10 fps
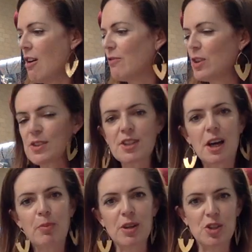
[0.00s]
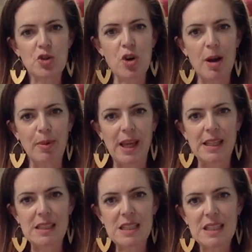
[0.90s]
First up is
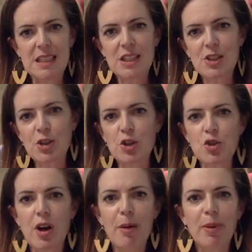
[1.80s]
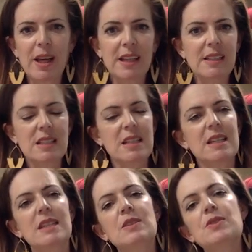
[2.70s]
tri-blend. So tri-blend
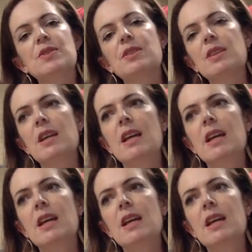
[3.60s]
is,